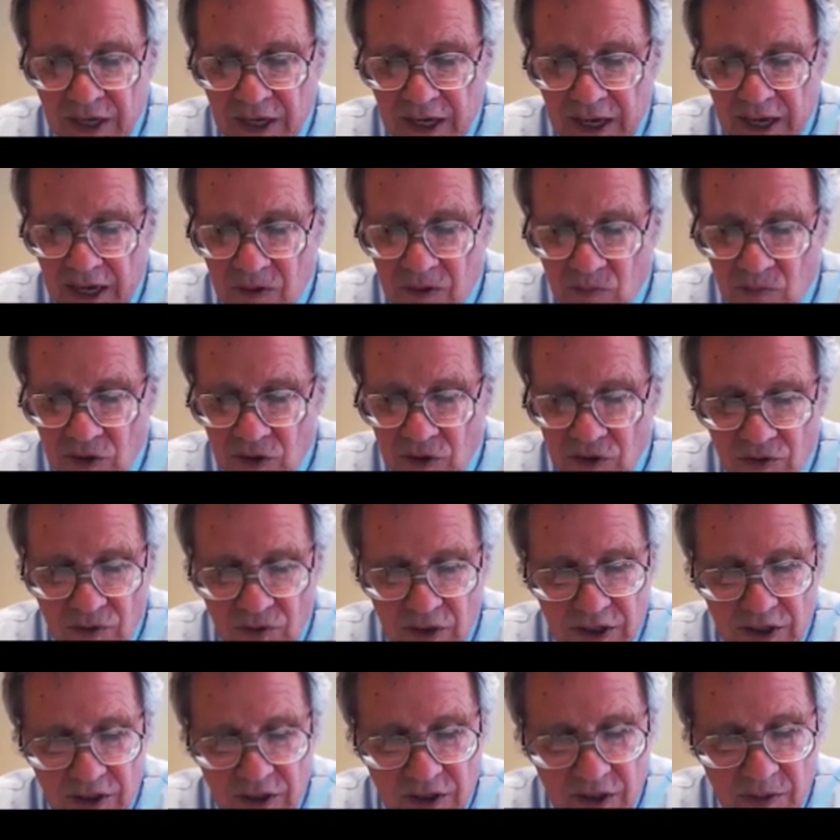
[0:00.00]
and
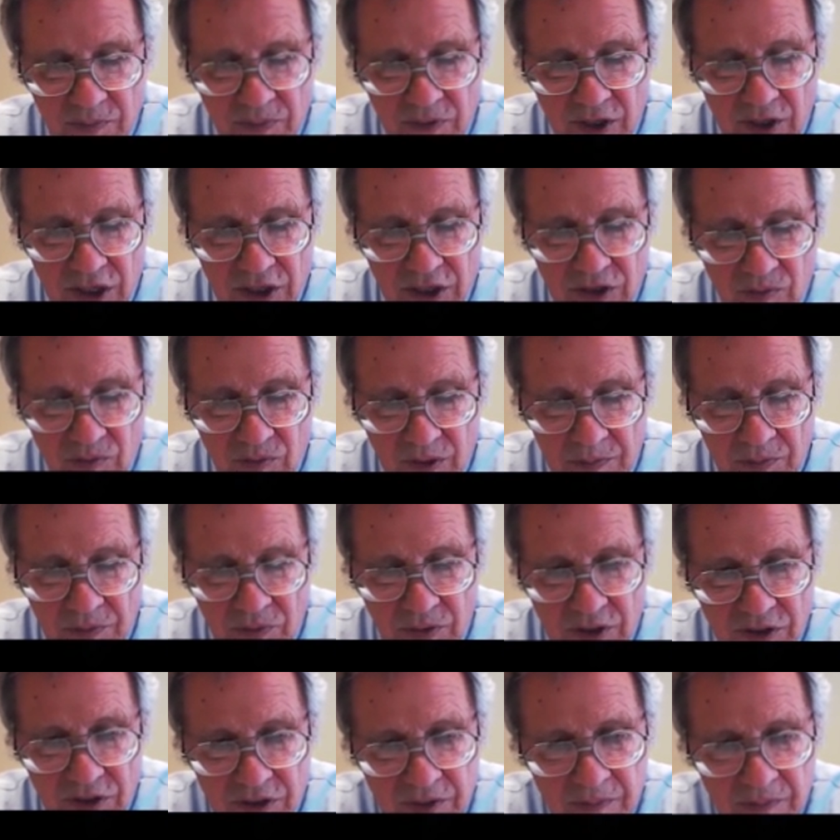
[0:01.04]
restricted appraisal
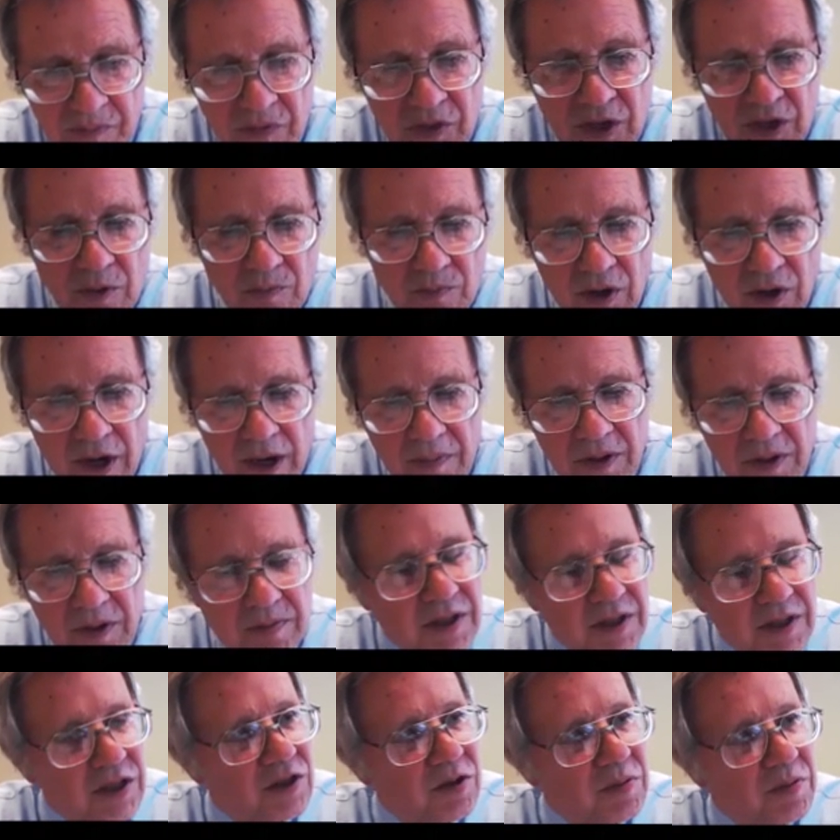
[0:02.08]
reports.
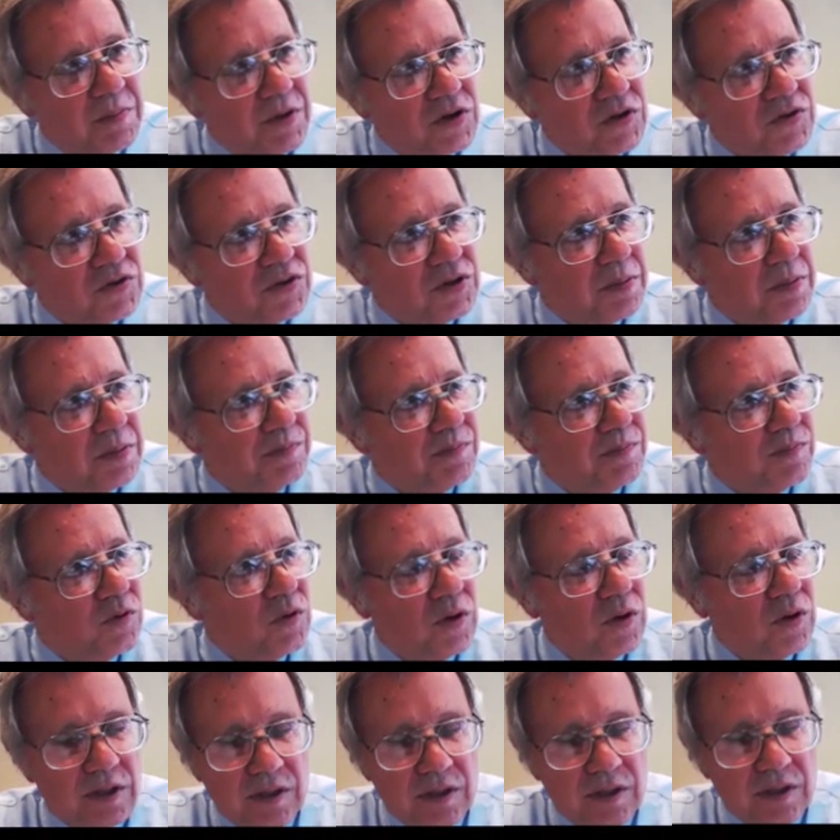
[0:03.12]
Probably the most
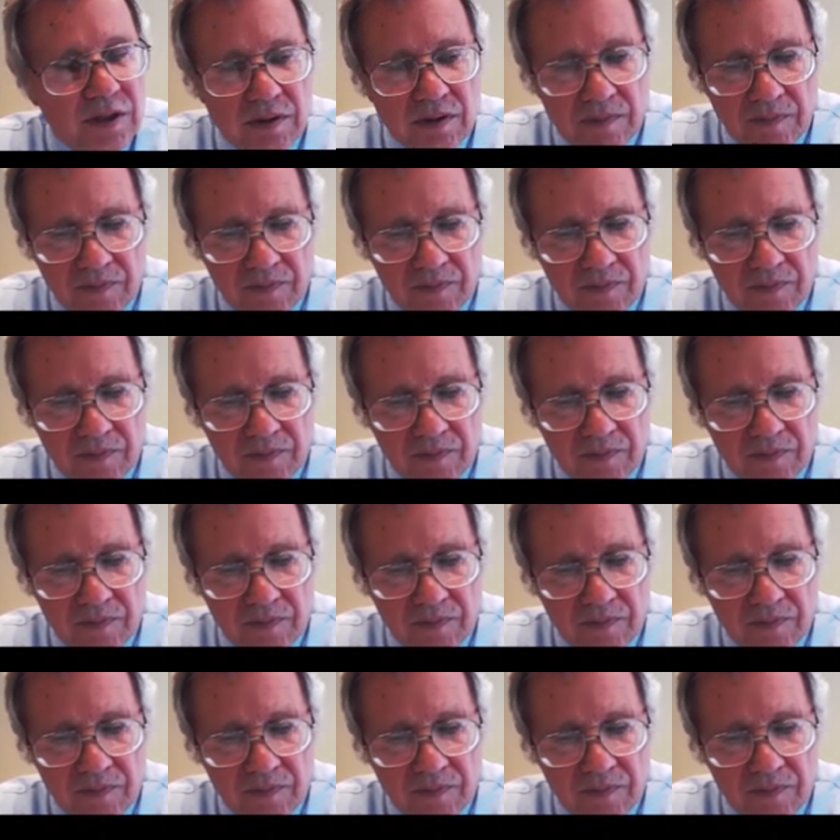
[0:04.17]
important